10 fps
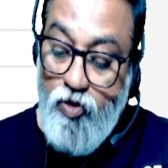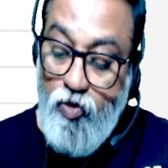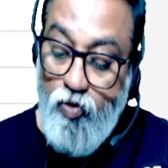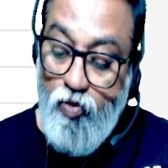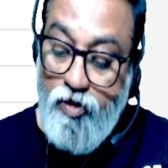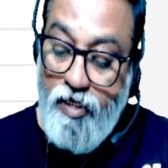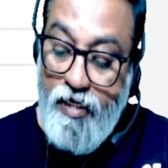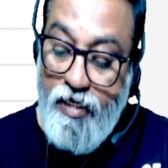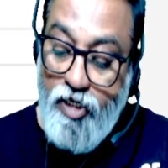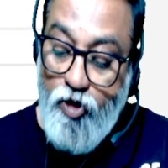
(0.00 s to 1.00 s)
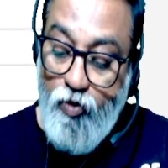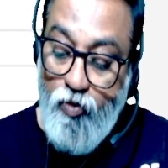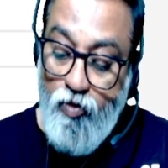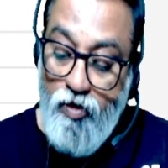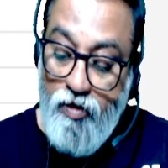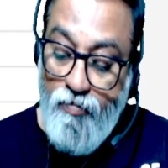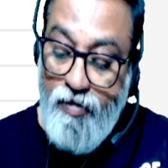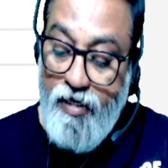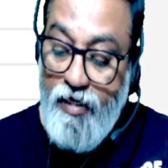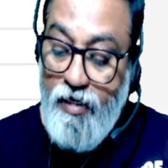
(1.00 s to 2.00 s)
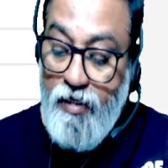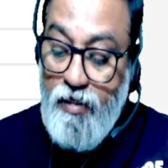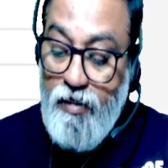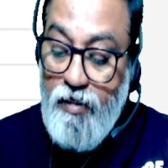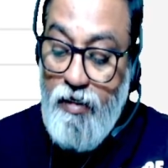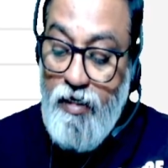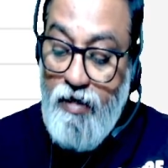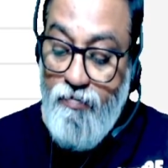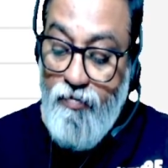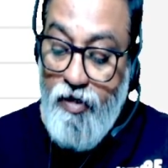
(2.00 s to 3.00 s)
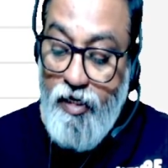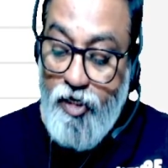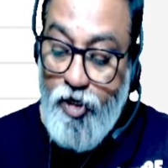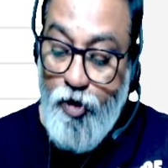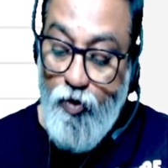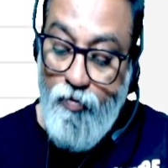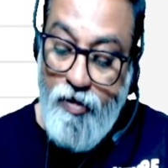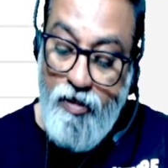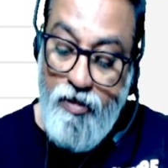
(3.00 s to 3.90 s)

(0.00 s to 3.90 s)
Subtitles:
2kq by ma cube.